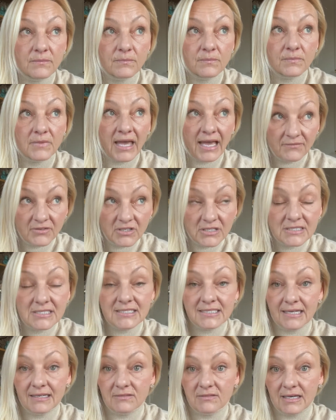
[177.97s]
having
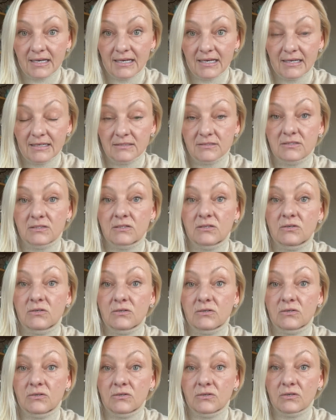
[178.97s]
said that,
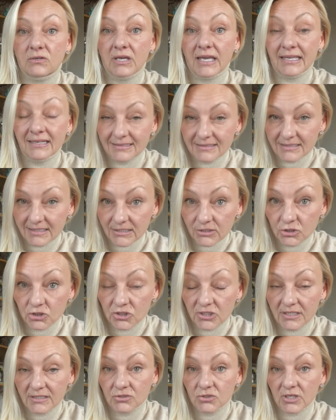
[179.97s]
in
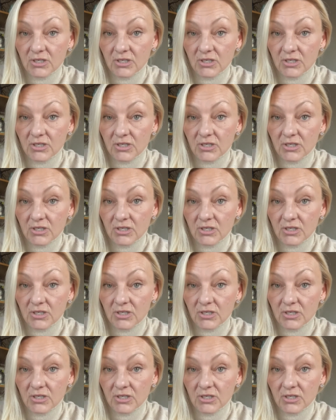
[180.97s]
addition to